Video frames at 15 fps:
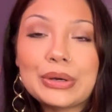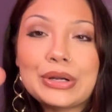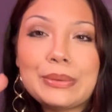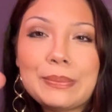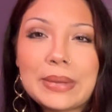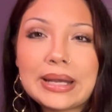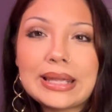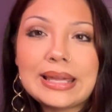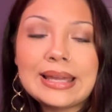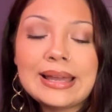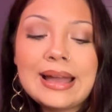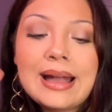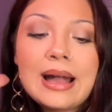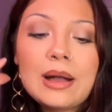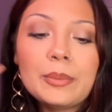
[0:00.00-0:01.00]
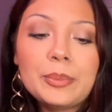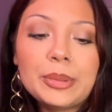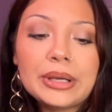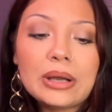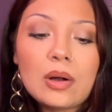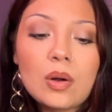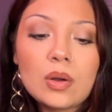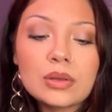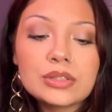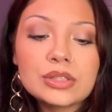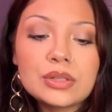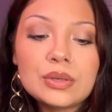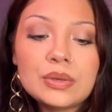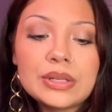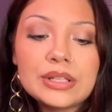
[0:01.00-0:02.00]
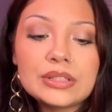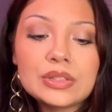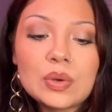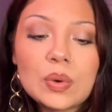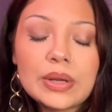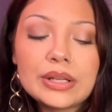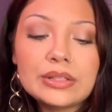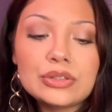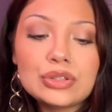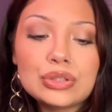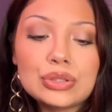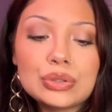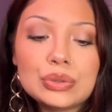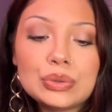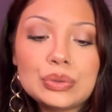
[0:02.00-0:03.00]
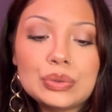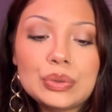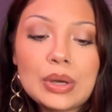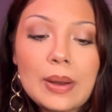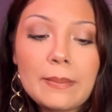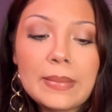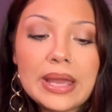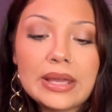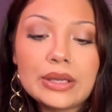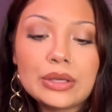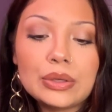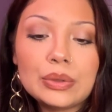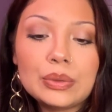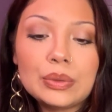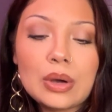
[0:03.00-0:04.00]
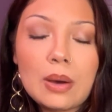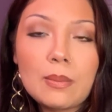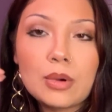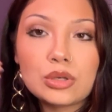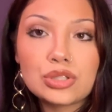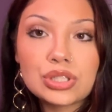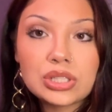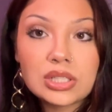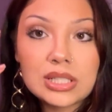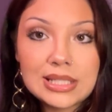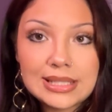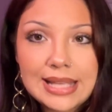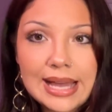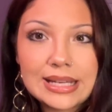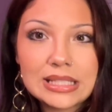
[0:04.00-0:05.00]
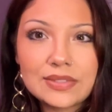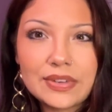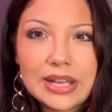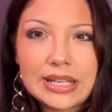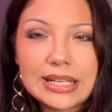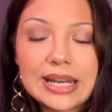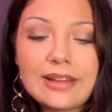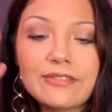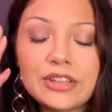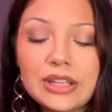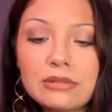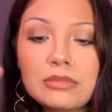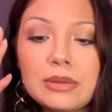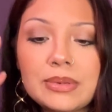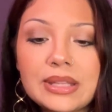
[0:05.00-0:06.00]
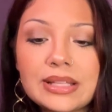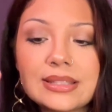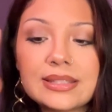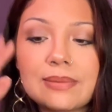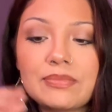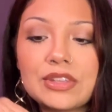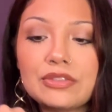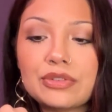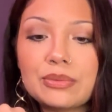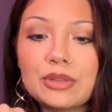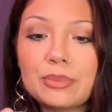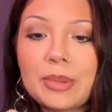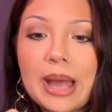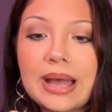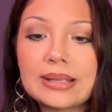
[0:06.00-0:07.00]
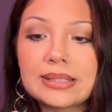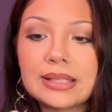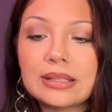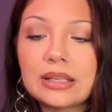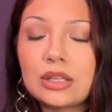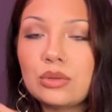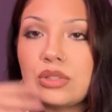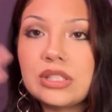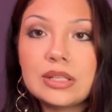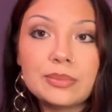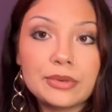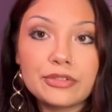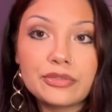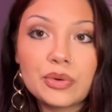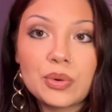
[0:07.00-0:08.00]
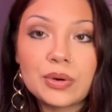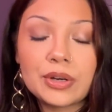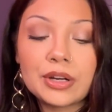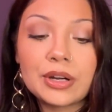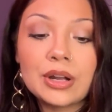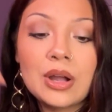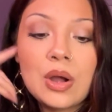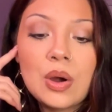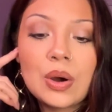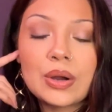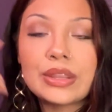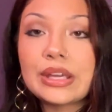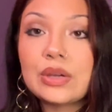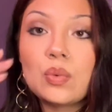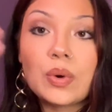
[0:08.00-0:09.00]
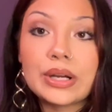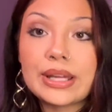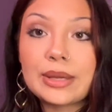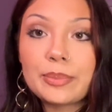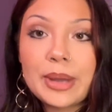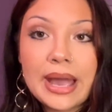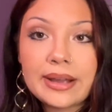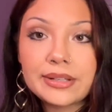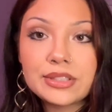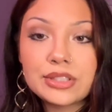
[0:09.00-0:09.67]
money, but also is going to make you emotionally satisfied. And I feel like maybe that's something from the past that like you did before or that you want to get back